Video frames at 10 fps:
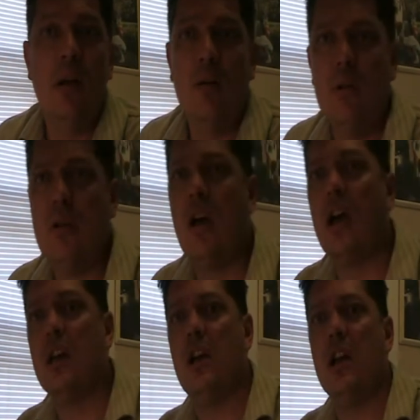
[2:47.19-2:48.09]
When you're
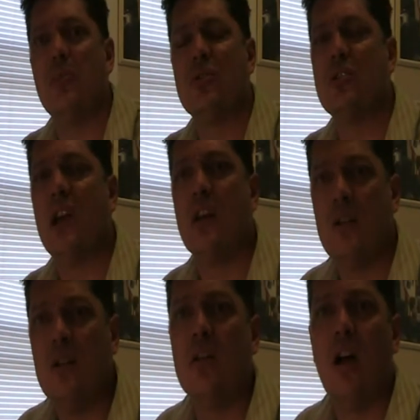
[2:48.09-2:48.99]
talking 90%,
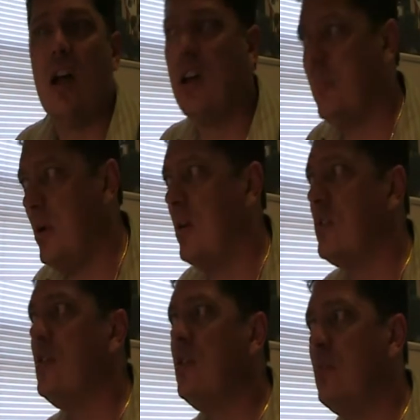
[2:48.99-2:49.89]
you're talking about a
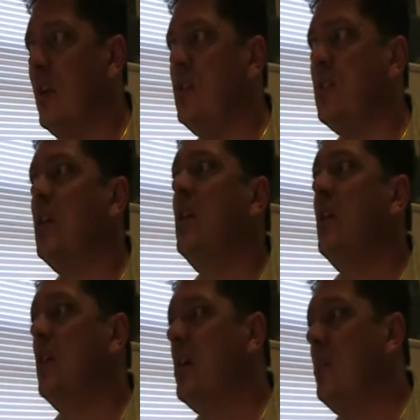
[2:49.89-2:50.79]
situation
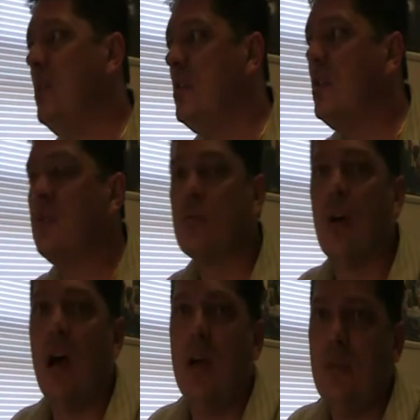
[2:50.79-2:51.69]
that can be described